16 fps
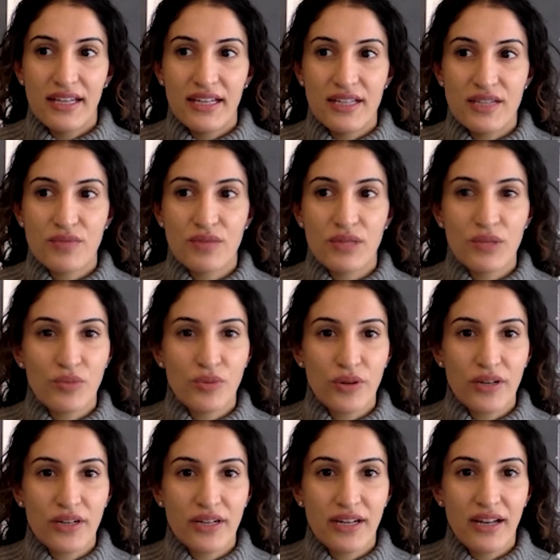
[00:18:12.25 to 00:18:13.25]
it's really
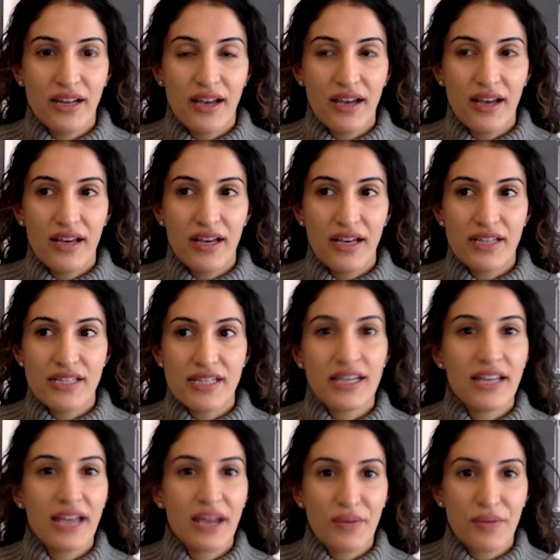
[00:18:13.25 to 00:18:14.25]
important to
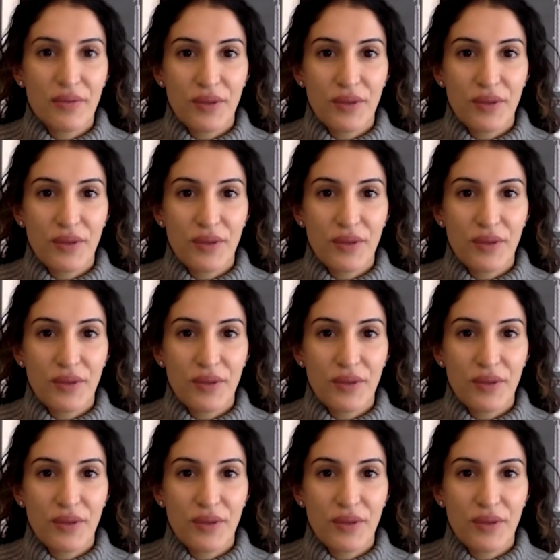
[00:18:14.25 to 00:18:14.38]
connect with